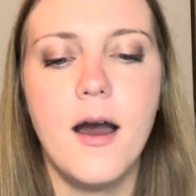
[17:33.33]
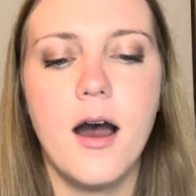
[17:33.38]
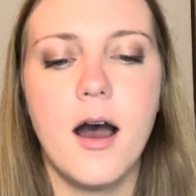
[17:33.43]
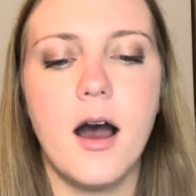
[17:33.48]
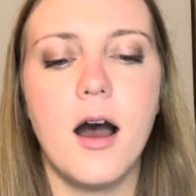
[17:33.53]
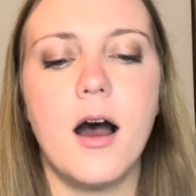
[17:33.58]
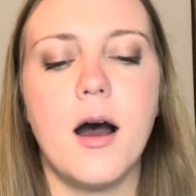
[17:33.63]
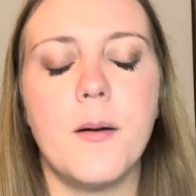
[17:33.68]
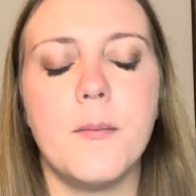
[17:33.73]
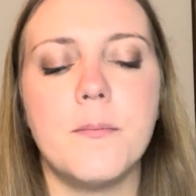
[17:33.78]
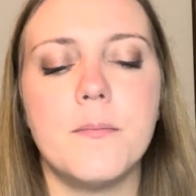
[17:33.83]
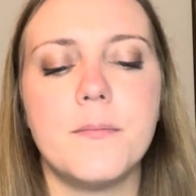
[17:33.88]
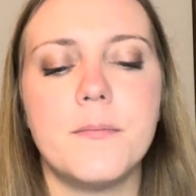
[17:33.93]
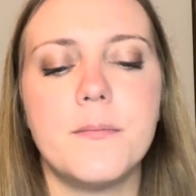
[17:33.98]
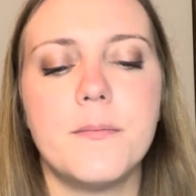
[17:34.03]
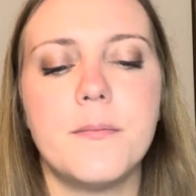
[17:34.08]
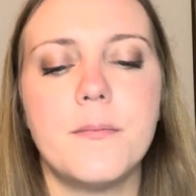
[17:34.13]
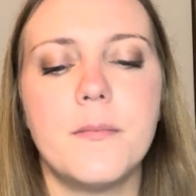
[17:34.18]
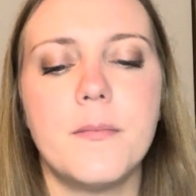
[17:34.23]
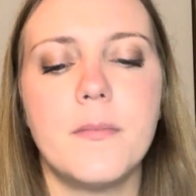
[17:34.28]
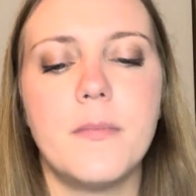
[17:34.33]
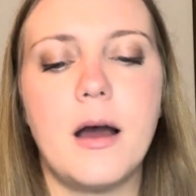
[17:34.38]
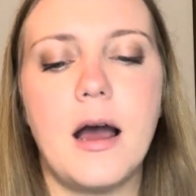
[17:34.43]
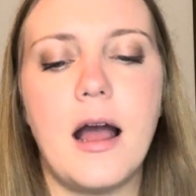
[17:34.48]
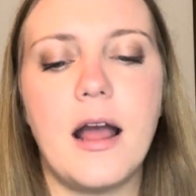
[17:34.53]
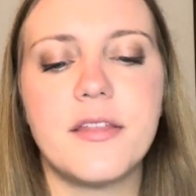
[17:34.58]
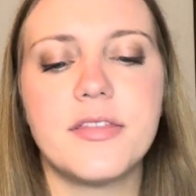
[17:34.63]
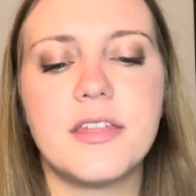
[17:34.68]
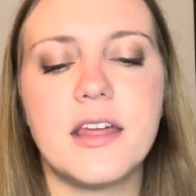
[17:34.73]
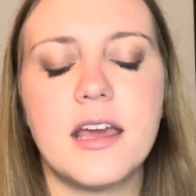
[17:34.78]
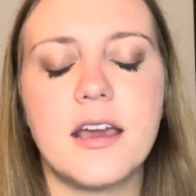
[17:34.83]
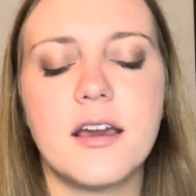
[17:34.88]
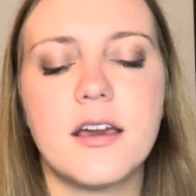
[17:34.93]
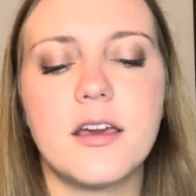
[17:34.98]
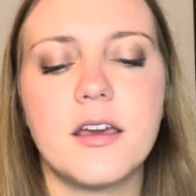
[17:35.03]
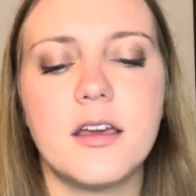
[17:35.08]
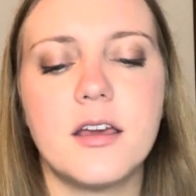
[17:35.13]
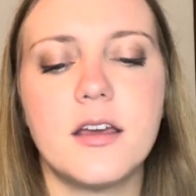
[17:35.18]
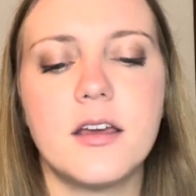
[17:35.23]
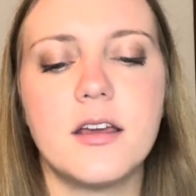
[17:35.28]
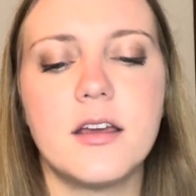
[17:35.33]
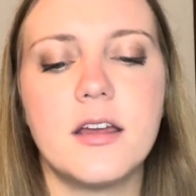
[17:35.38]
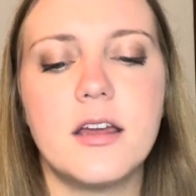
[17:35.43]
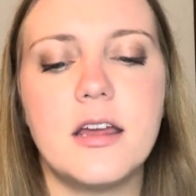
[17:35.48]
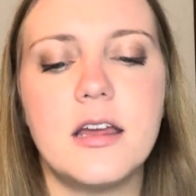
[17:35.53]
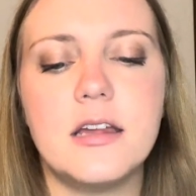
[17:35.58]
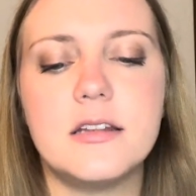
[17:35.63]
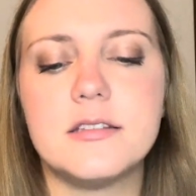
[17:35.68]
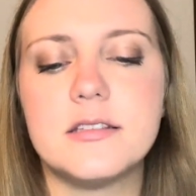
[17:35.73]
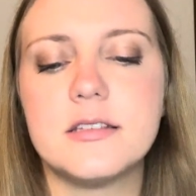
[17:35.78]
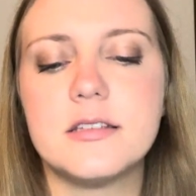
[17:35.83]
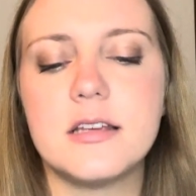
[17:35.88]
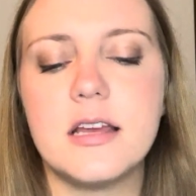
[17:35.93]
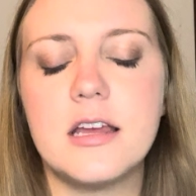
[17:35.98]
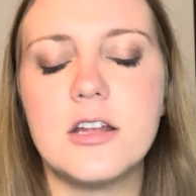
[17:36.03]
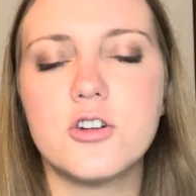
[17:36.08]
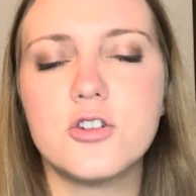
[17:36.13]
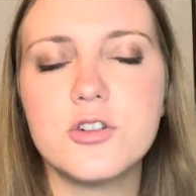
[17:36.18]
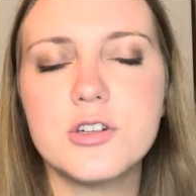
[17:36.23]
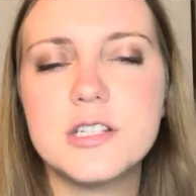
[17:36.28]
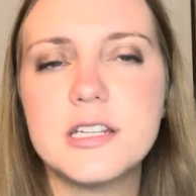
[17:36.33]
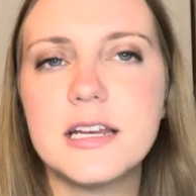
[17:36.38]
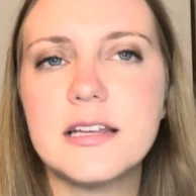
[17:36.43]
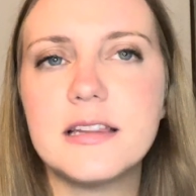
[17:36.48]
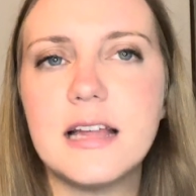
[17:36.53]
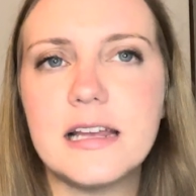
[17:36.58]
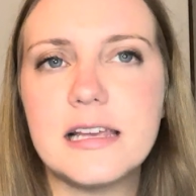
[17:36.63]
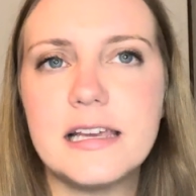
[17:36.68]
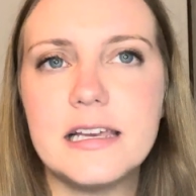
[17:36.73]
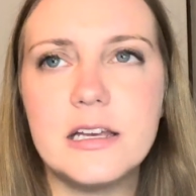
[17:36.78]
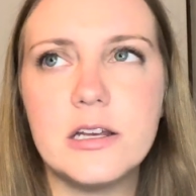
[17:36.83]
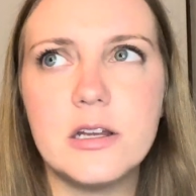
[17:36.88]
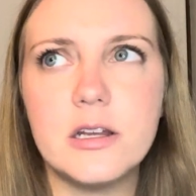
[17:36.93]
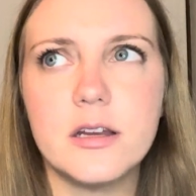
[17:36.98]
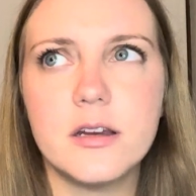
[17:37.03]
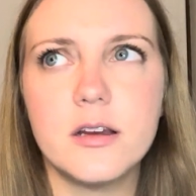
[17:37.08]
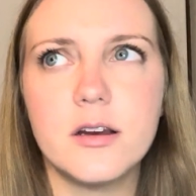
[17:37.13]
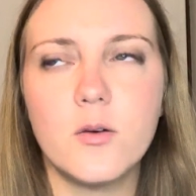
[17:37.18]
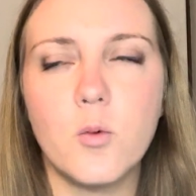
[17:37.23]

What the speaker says: I think it's interesting that he,